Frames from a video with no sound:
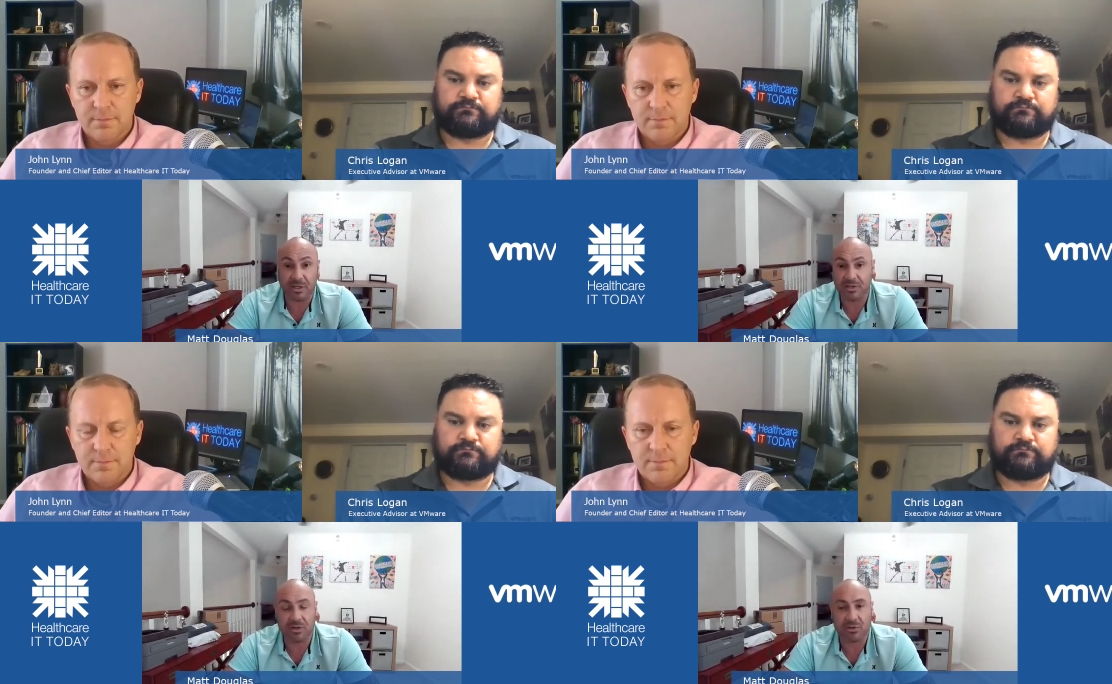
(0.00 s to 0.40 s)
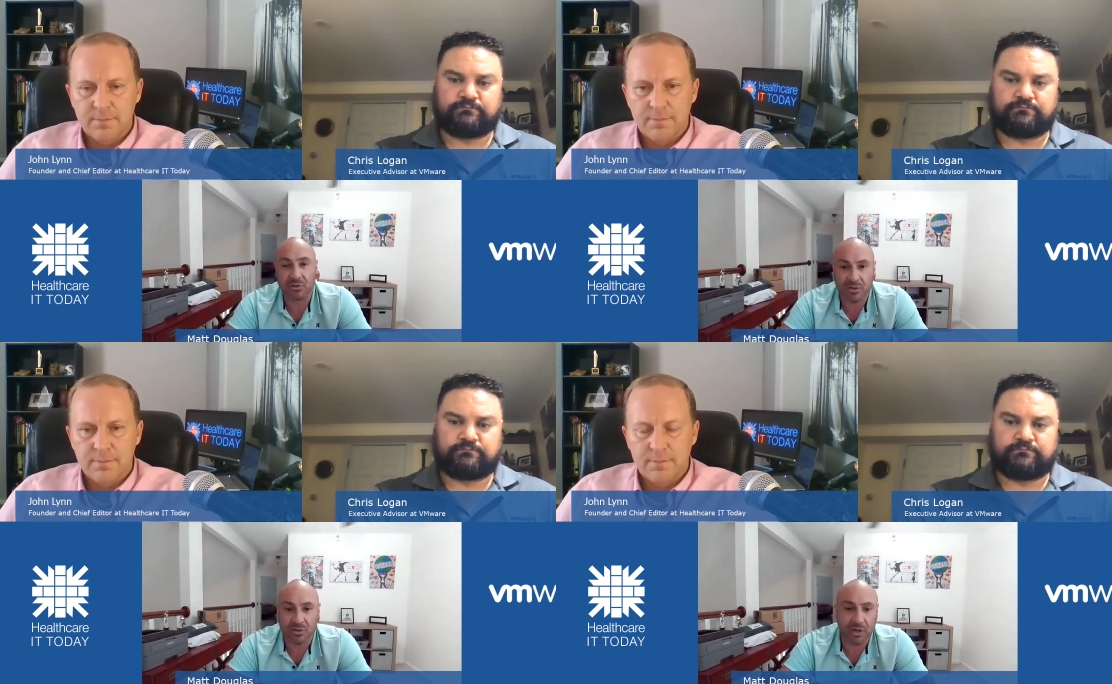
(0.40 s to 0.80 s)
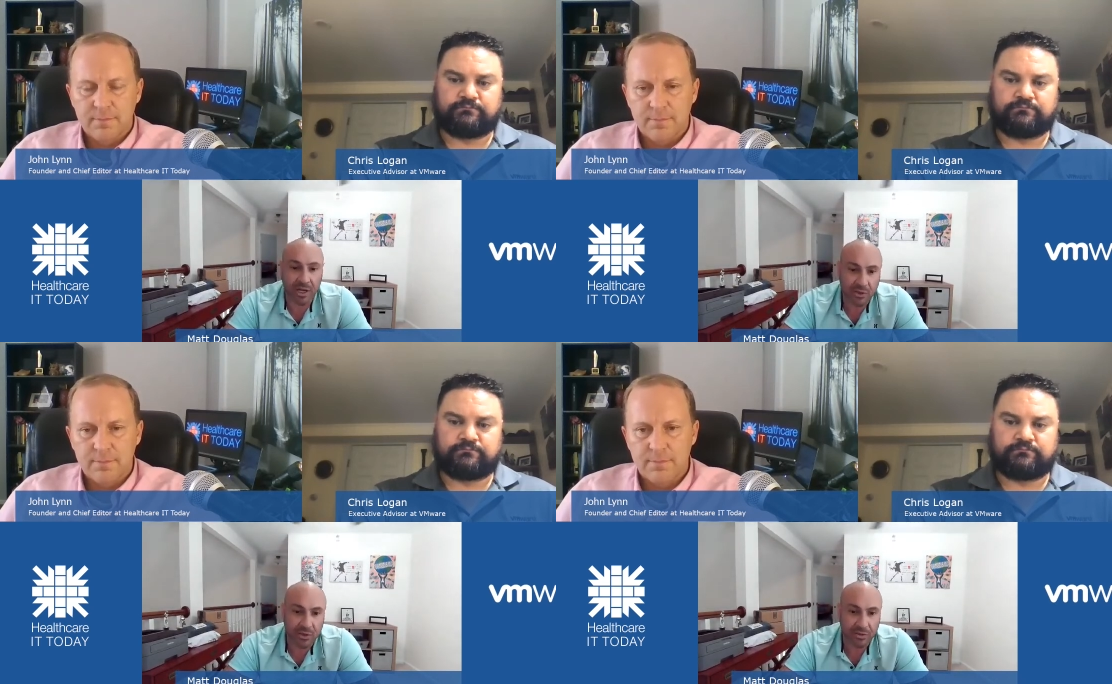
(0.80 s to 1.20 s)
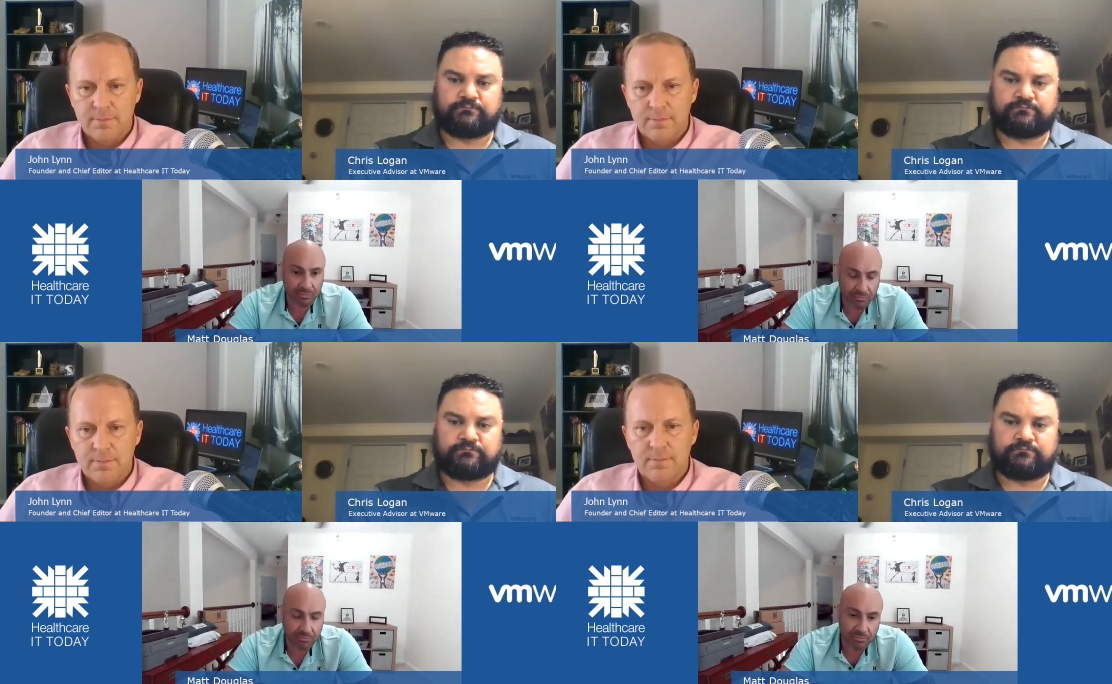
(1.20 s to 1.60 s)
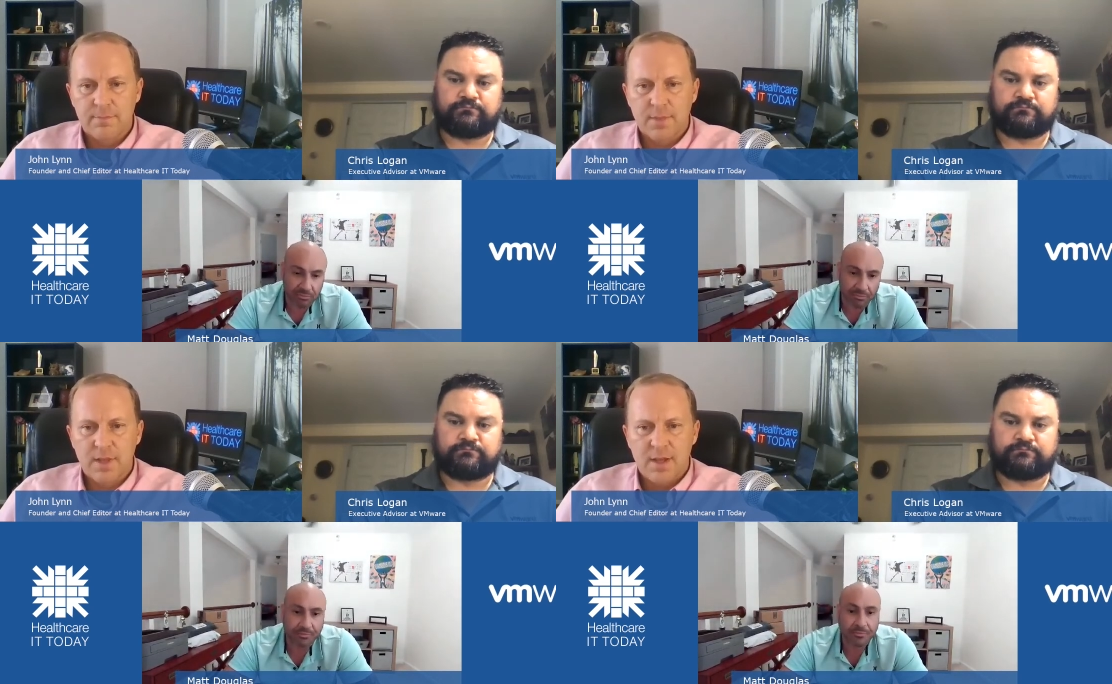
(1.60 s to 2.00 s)
Speaker 1: in a centralized location.
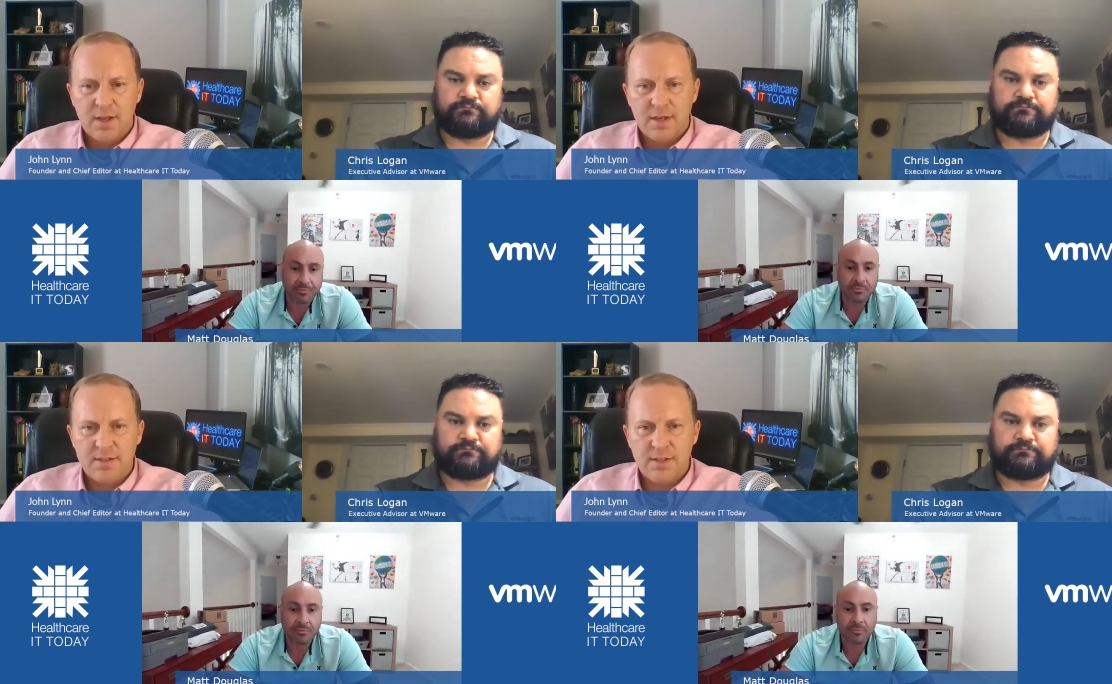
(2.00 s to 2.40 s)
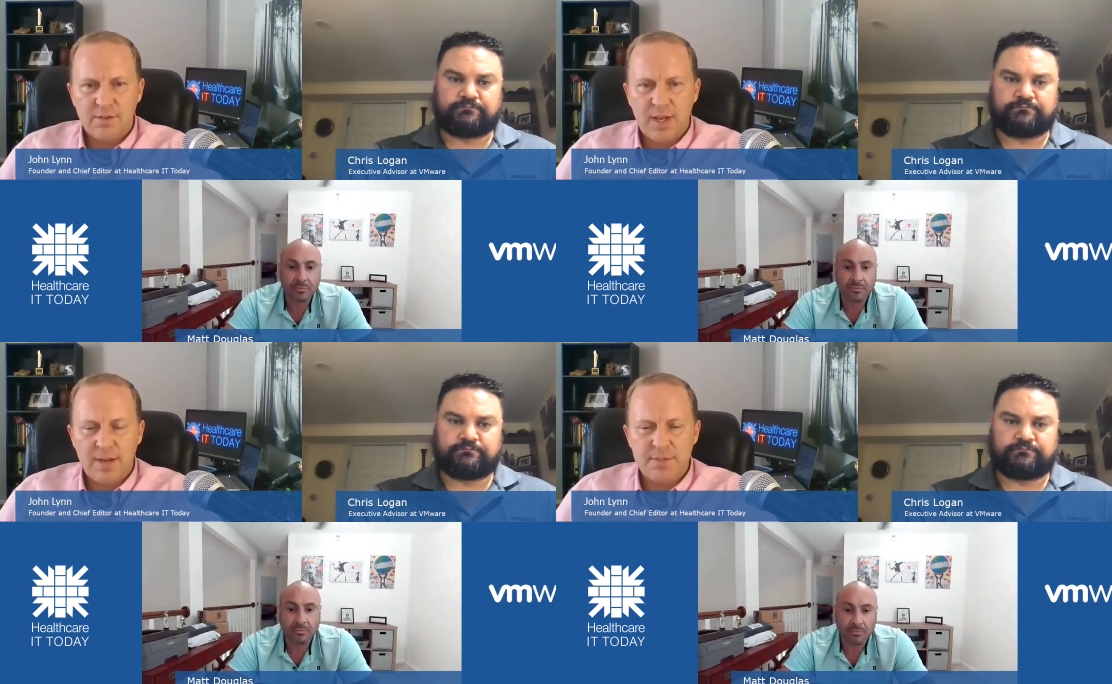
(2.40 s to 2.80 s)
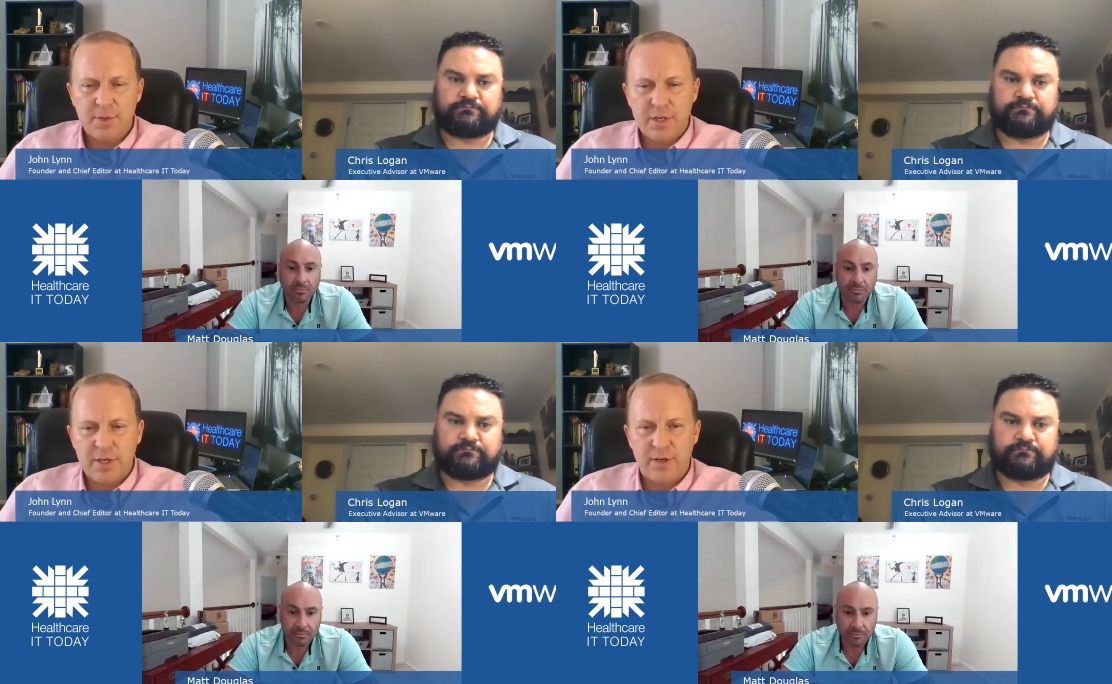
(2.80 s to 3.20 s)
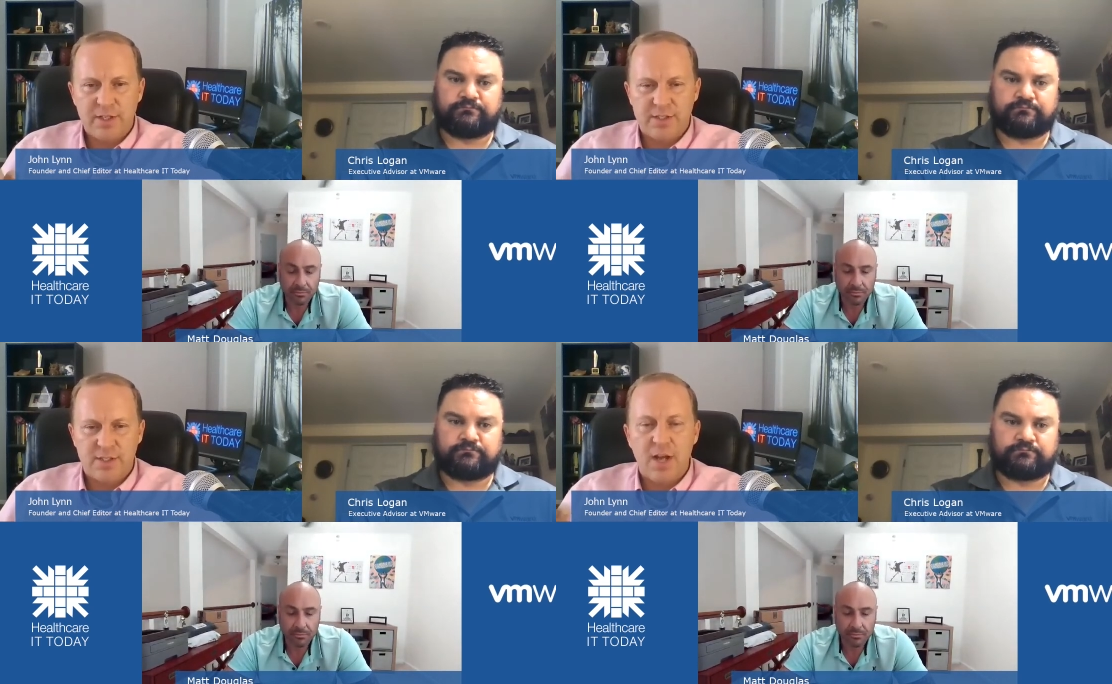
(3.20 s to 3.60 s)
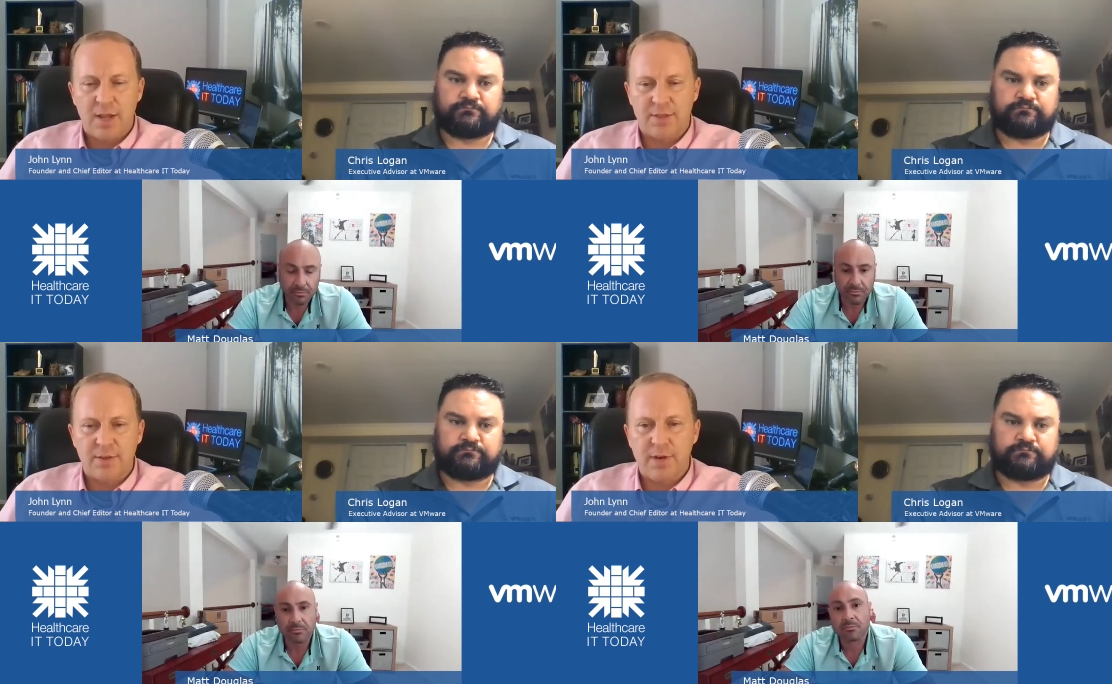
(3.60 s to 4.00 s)
Speaker 2: Is there times where it's
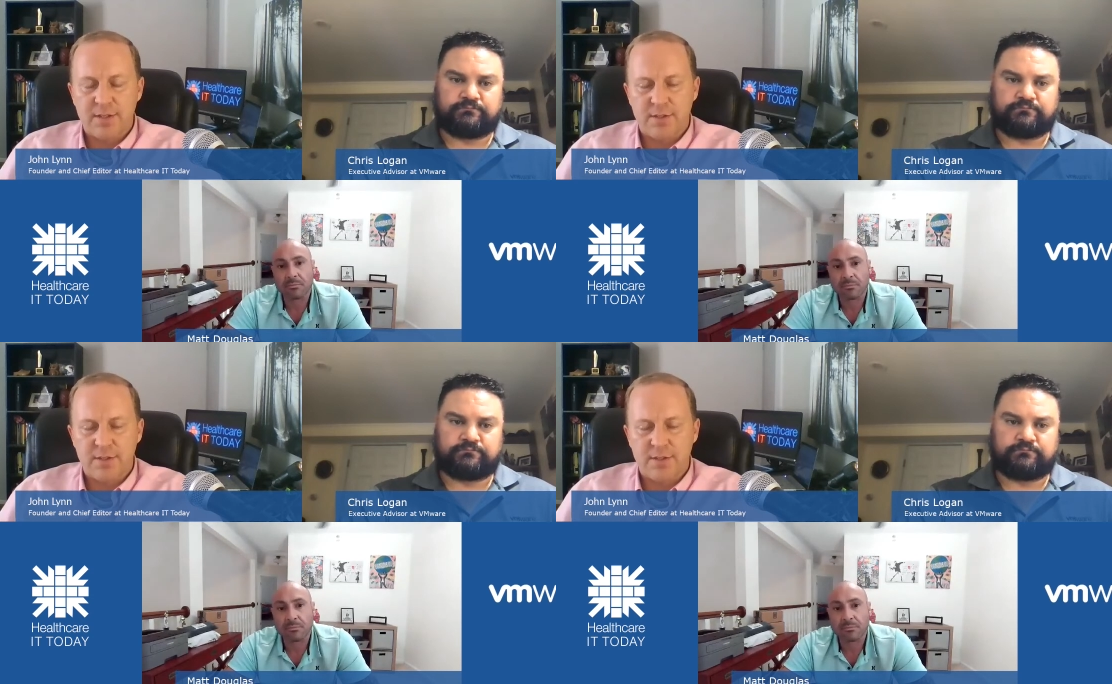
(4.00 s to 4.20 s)
not the right